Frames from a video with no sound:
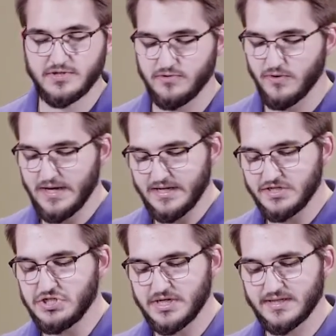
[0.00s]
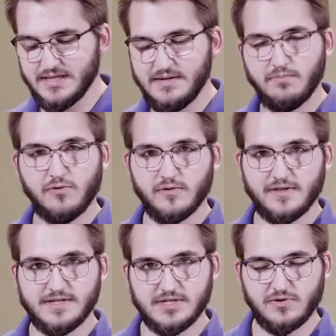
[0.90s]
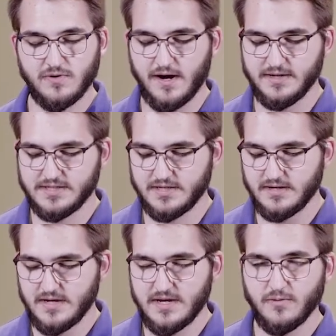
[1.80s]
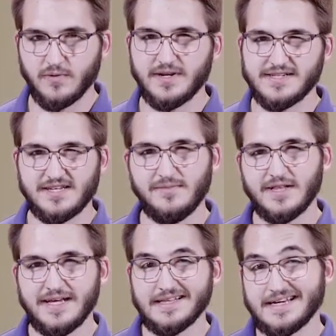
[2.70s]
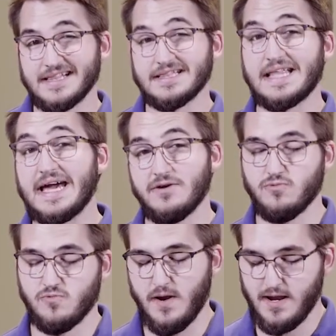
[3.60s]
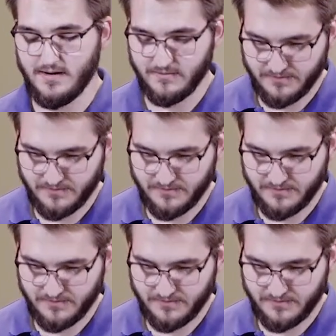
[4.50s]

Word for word: to gently pour this across. We're gonna simulate like a light rain,